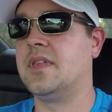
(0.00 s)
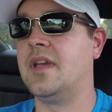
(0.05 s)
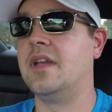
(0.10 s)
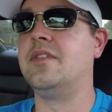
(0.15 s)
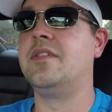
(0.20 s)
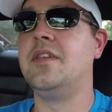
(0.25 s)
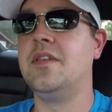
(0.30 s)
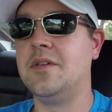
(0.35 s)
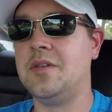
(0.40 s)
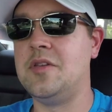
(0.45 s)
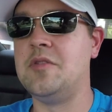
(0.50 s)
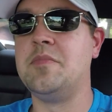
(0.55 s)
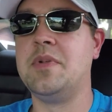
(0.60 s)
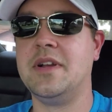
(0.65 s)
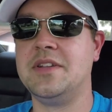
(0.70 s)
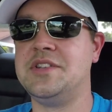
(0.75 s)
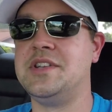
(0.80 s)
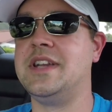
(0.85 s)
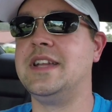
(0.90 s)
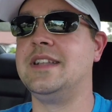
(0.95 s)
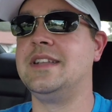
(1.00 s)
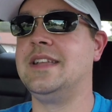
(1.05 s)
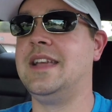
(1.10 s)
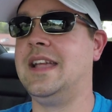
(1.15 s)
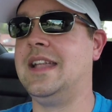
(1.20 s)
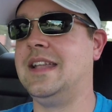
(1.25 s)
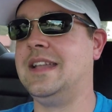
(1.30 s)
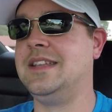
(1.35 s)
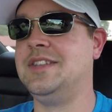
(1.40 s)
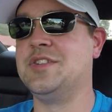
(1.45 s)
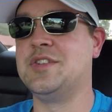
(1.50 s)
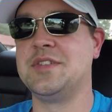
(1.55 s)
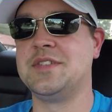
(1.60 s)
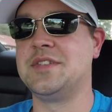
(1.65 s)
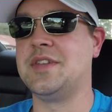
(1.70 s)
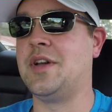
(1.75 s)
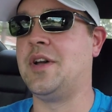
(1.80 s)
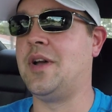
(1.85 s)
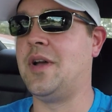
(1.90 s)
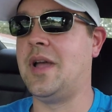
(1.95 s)
until you punch it, and
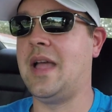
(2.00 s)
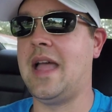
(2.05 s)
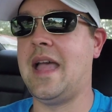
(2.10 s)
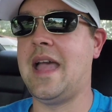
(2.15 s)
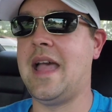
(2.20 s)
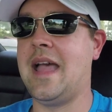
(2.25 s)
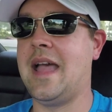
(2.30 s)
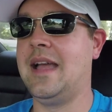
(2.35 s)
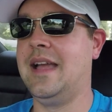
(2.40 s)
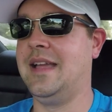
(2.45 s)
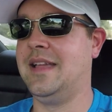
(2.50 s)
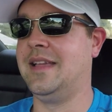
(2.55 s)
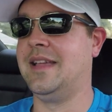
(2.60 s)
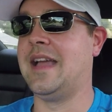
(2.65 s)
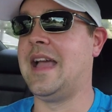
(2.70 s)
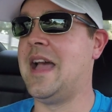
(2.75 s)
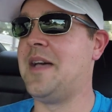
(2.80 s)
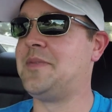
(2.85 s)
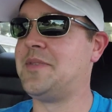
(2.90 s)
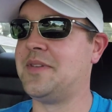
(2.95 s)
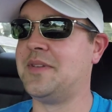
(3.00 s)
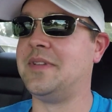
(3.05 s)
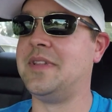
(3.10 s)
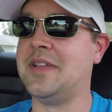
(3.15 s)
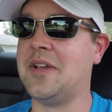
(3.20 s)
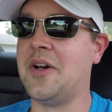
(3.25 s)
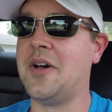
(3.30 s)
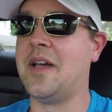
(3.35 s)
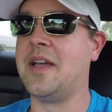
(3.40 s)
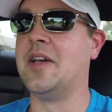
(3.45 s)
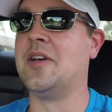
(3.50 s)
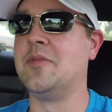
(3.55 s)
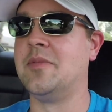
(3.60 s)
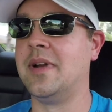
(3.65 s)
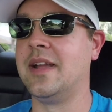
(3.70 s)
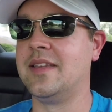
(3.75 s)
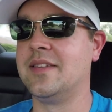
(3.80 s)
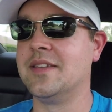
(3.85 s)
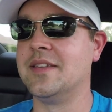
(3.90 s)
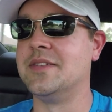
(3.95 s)
just absolutely all hell
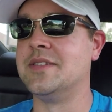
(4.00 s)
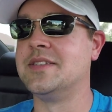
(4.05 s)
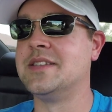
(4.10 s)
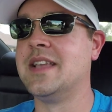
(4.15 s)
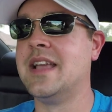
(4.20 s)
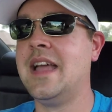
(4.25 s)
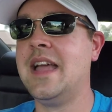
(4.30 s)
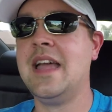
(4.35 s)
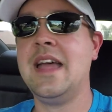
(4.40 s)
breaks loose.